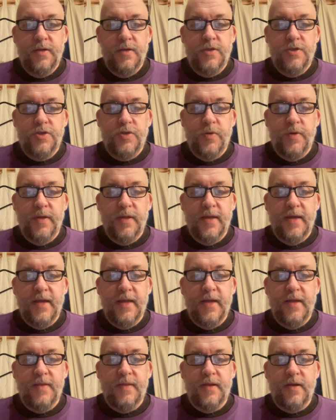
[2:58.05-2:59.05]
showing that
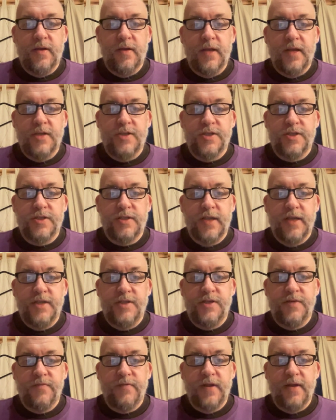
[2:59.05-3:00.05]
at their
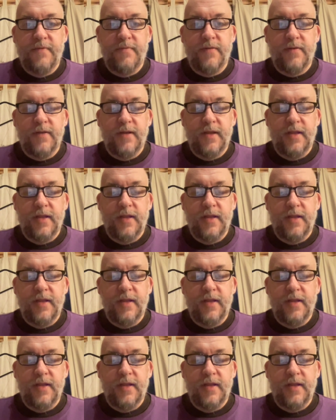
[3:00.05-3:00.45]
legislative level.